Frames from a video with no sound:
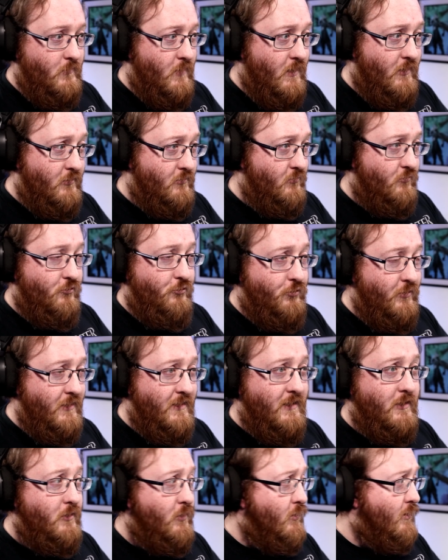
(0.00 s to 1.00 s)
is
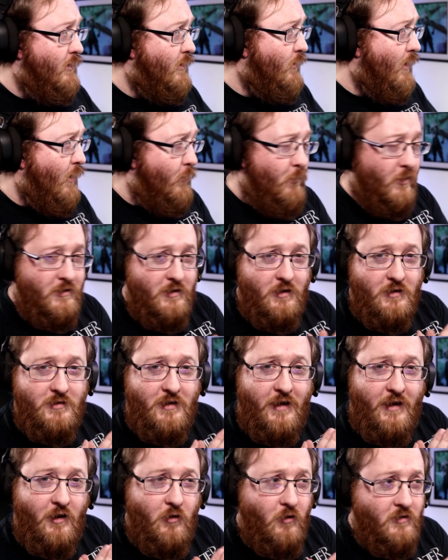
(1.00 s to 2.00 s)
really good. And how much did you
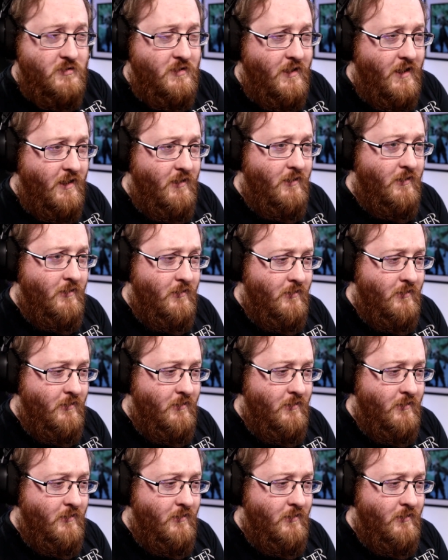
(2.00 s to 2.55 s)
say he cost again?